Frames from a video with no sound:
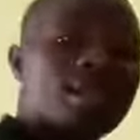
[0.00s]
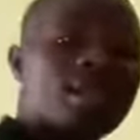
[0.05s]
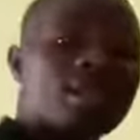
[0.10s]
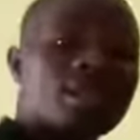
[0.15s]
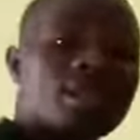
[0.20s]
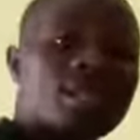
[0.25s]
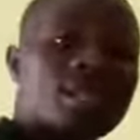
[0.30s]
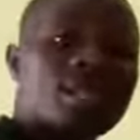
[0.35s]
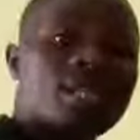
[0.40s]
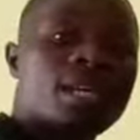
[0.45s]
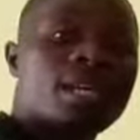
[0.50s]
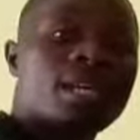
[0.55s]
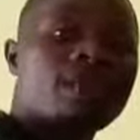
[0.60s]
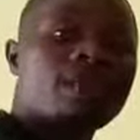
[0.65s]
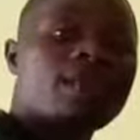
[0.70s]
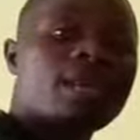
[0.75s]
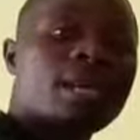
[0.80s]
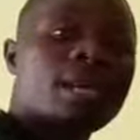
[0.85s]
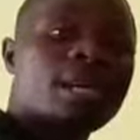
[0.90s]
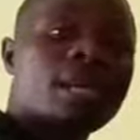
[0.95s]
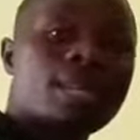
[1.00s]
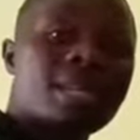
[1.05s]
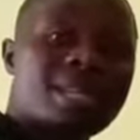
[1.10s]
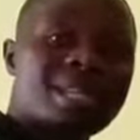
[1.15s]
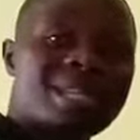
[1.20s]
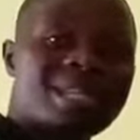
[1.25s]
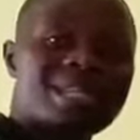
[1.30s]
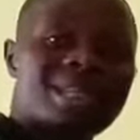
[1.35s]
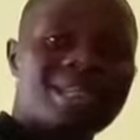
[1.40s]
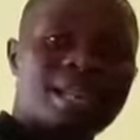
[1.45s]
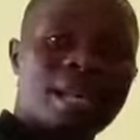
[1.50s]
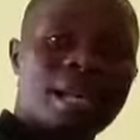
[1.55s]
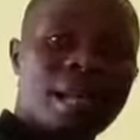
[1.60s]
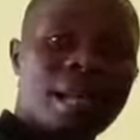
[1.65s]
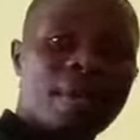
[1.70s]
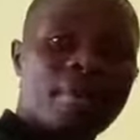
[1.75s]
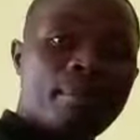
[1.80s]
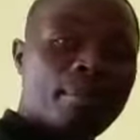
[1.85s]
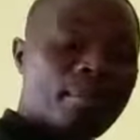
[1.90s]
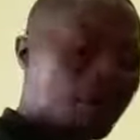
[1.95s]
LCM, that is the
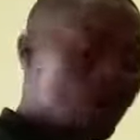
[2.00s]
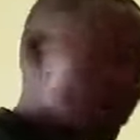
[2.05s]
number